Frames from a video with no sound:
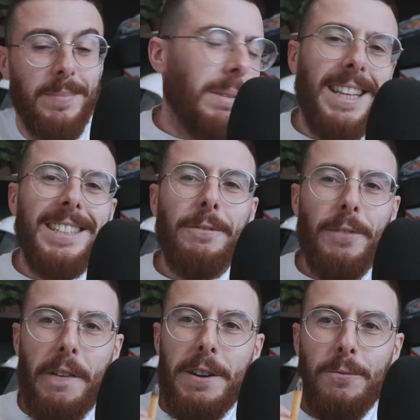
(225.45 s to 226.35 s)
But there's a
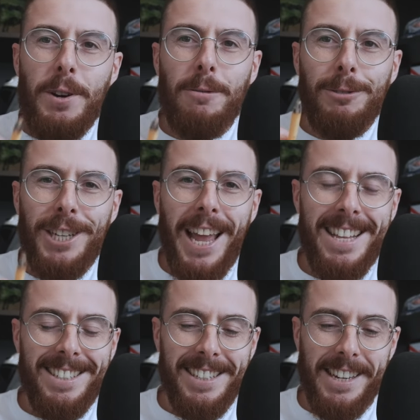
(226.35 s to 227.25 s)
very real
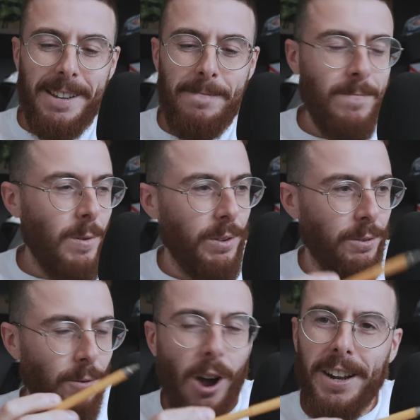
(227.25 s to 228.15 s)
chance here with
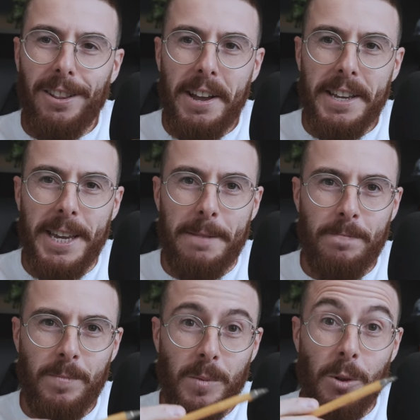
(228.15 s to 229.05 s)
a rider like him